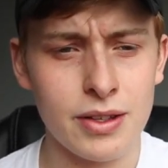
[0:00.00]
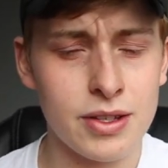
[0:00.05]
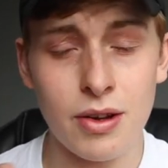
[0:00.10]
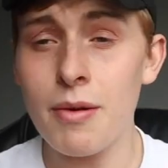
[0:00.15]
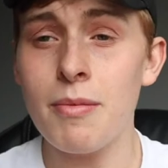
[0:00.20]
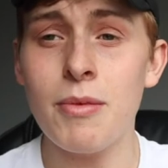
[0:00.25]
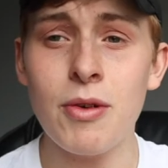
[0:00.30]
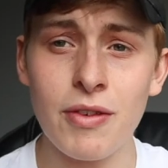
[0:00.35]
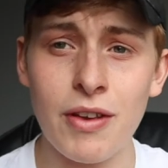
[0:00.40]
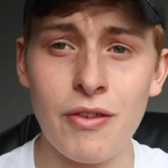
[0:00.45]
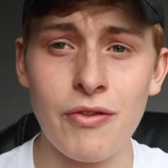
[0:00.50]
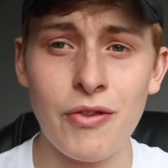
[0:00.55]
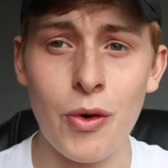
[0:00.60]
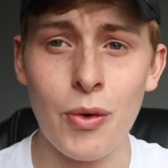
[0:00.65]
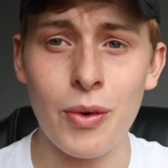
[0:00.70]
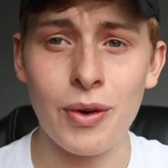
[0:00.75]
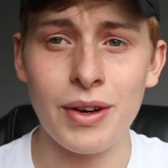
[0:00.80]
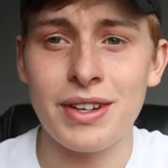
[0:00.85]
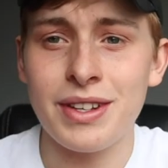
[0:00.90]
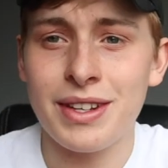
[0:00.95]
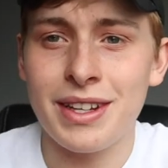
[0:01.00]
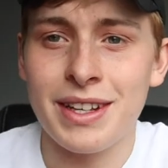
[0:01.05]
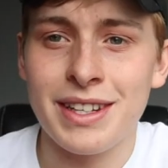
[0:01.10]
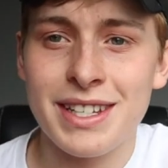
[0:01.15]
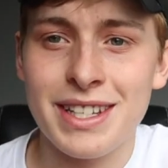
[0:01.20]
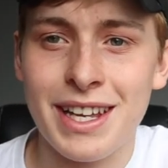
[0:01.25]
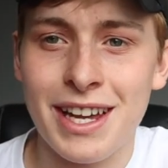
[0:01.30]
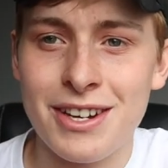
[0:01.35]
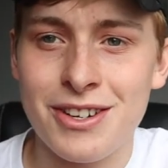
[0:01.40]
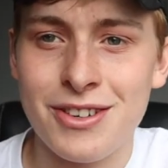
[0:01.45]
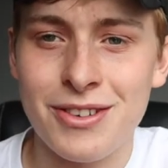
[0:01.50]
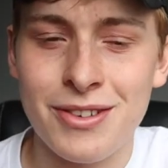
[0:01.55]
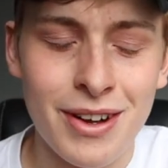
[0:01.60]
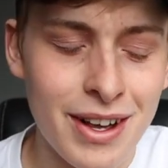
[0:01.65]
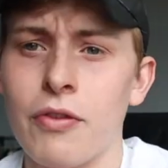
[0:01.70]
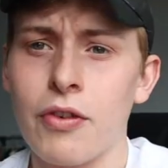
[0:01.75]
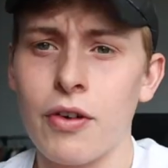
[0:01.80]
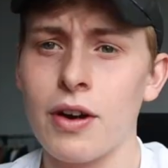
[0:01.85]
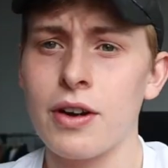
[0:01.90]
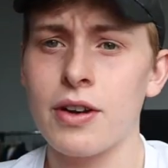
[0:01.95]
So I moved it forward in the schedule.
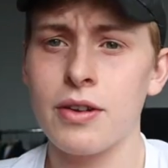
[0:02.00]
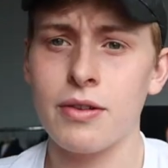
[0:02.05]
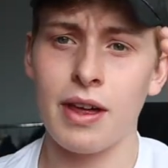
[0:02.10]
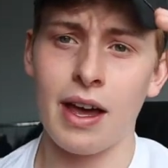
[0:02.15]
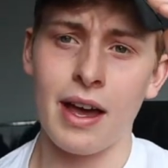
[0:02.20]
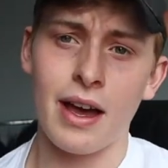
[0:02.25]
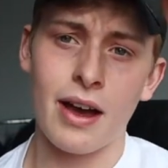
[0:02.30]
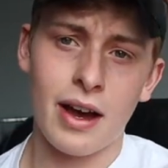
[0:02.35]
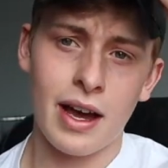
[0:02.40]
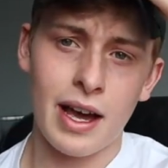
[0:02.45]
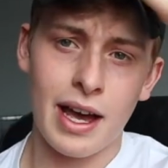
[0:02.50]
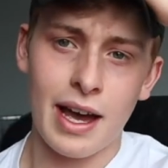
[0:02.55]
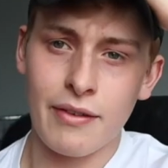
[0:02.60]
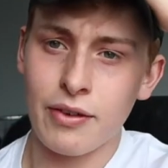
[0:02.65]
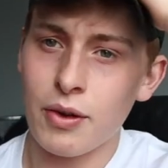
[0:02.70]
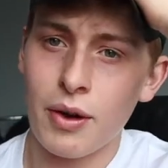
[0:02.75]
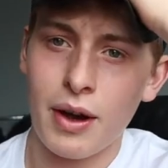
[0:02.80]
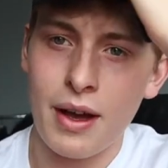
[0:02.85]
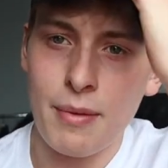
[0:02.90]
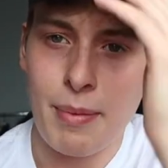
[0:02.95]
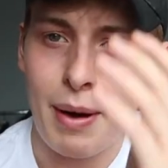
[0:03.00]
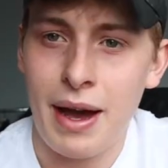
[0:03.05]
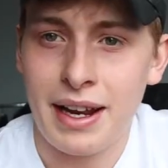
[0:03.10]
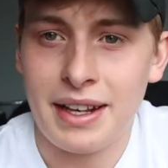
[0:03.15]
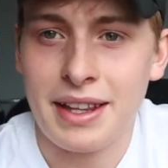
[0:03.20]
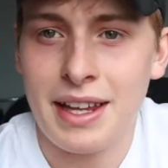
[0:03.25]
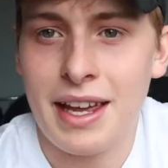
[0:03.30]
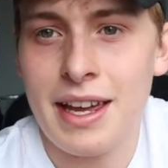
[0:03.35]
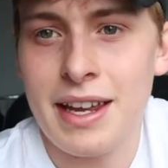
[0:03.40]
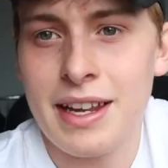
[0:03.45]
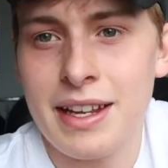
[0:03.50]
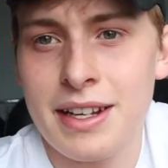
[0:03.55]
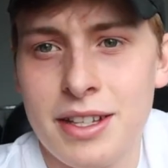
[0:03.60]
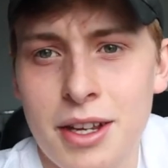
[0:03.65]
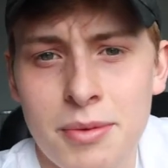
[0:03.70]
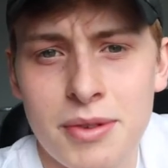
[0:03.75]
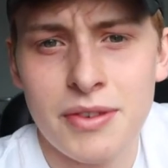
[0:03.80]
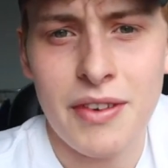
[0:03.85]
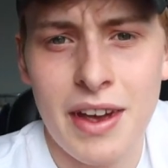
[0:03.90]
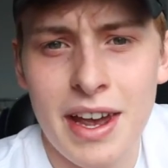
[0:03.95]
Before I do that, I have quite a packed day in
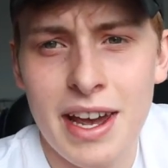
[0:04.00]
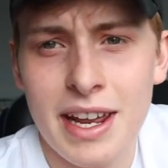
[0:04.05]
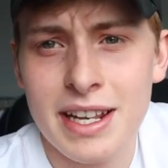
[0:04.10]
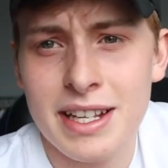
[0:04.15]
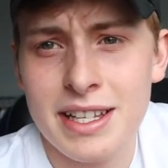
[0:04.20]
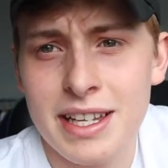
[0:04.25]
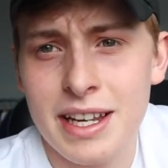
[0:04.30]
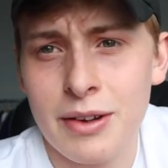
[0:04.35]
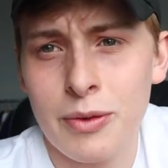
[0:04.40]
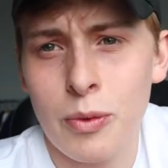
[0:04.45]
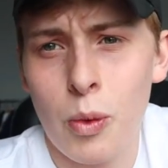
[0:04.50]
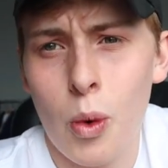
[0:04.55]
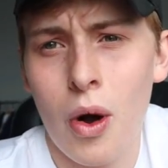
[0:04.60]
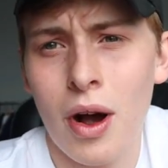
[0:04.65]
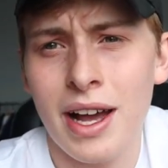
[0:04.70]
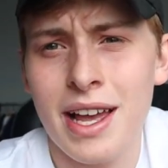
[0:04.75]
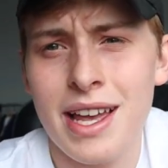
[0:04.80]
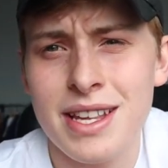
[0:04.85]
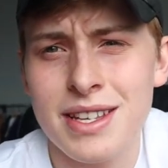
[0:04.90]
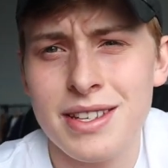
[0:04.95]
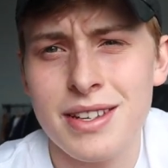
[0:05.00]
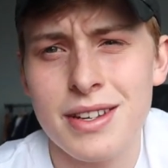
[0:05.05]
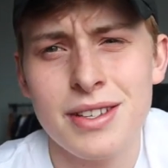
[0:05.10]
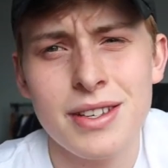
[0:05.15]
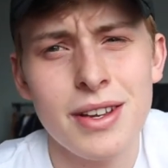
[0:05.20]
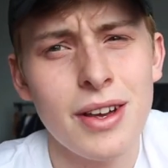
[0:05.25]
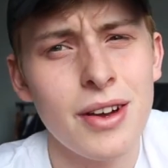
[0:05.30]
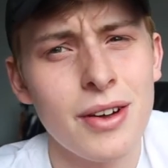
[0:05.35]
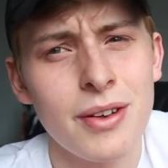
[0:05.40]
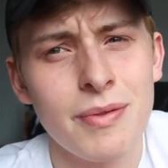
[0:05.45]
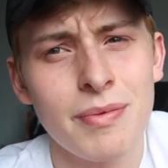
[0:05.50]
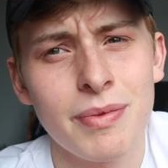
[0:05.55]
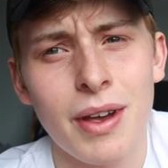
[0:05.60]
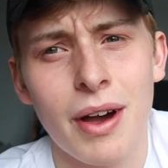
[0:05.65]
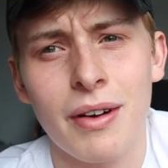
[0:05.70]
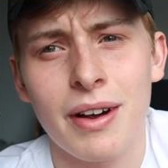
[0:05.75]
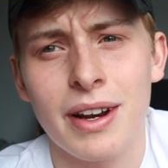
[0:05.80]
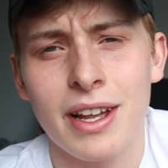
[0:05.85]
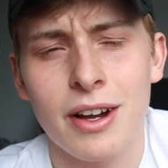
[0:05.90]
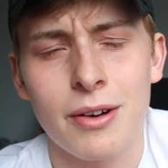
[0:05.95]
terms of editing wise, so
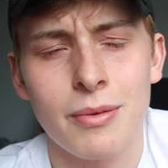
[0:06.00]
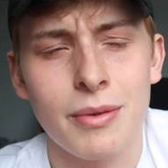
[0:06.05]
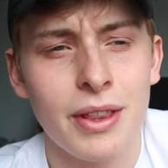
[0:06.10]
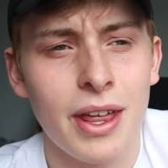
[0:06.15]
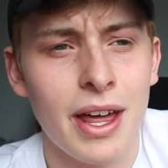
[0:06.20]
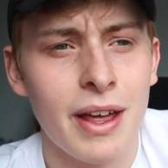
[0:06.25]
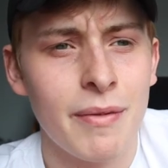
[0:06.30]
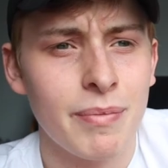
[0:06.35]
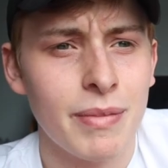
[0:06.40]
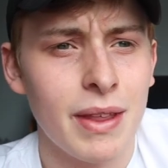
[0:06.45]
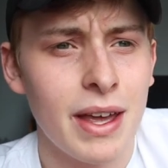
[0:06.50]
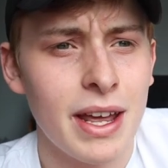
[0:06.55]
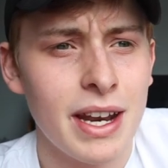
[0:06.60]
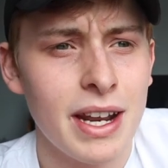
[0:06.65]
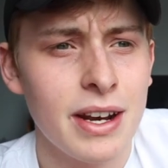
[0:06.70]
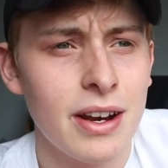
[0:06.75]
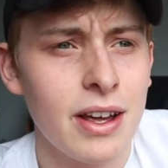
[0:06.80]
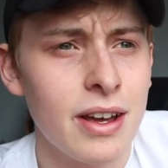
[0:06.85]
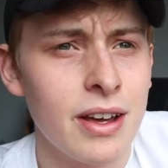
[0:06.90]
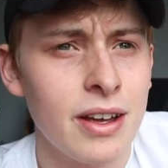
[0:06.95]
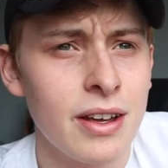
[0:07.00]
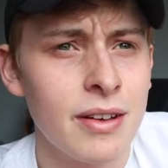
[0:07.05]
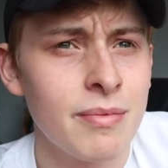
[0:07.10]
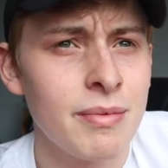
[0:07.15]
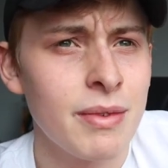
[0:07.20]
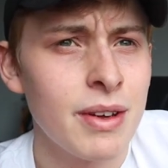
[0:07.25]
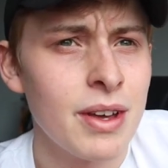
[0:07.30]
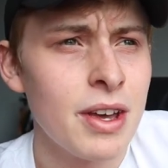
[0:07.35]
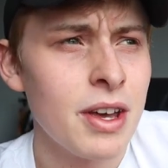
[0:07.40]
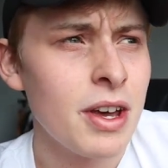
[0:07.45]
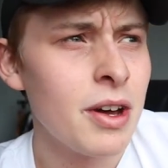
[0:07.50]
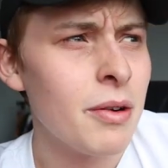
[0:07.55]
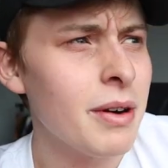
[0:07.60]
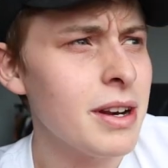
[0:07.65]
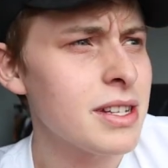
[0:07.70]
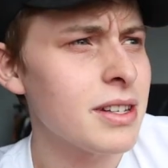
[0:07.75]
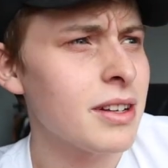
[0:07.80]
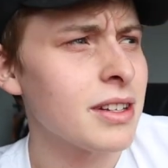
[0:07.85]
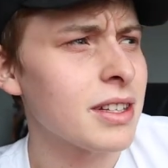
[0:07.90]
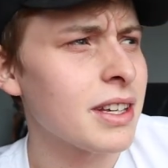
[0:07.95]
I'm gonna get on with that. And then when
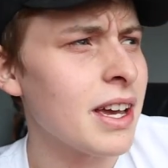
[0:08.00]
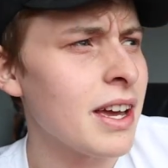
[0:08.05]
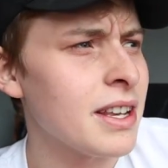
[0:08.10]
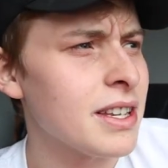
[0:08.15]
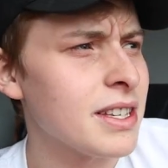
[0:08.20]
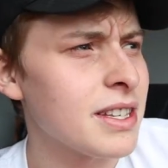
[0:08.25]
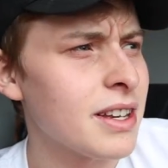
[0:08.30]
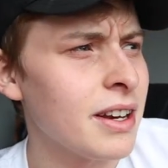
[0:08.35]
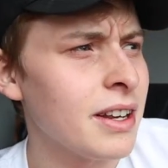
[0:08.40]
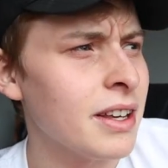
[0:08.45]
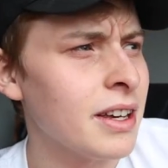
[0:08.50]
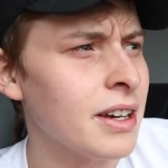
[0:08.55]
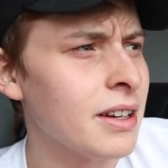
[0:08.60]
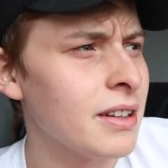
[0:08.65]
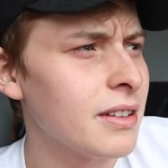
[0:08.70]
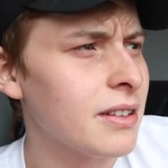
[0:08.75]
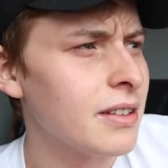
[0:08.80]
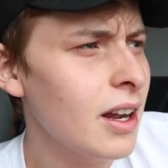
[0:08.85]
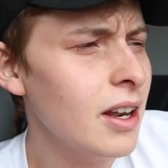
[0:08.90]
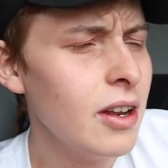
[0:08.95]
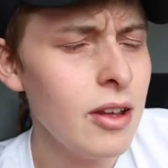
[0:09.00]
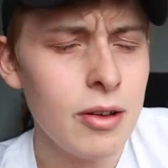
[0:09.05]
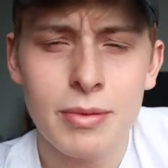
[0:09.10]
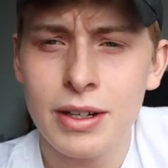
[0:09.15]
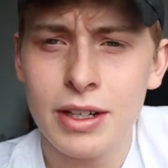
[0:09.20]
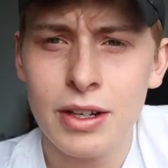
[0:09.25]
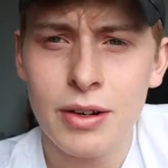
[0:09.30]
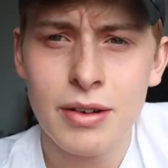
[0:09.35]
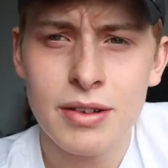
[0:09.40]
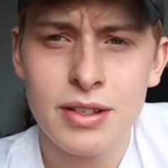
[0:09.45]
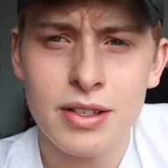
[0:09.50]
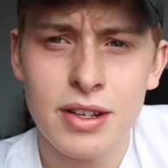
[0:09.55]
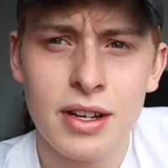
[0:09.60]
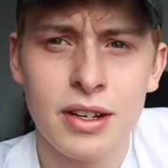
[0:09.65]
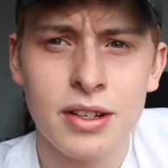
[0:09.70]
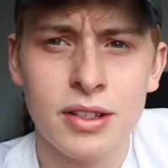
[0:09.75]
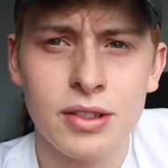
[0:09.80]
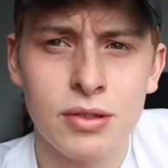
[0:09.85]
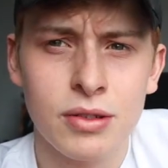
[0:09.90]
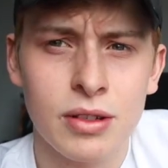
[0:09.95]
it starts getting sunnier, I don't know, I might go
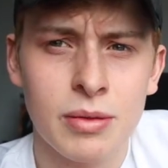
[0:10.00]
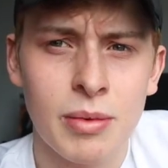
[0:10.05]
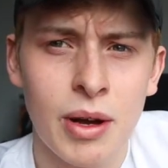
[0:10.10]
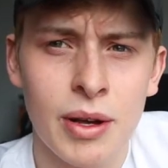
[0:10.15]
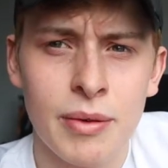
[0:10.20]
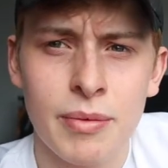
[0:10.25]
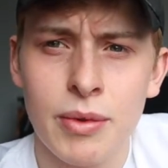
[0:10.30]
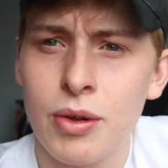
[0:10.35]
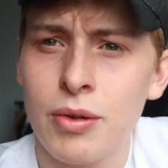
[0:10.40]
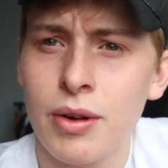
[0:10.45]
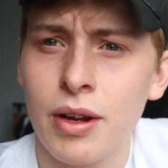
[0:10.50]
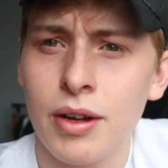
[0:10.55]
outside and talk about it, who